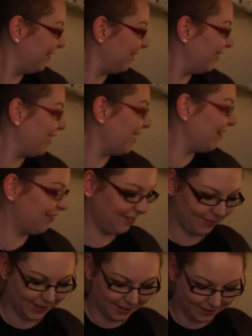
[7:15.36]
I have,
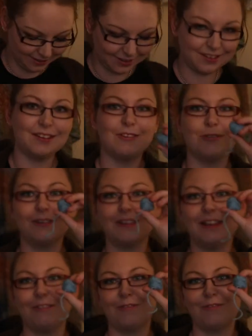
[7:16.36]
this is what's
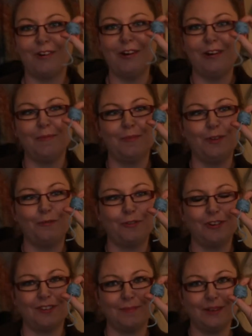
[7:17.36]
left from the
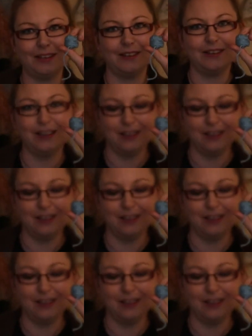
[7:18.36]
first mitten.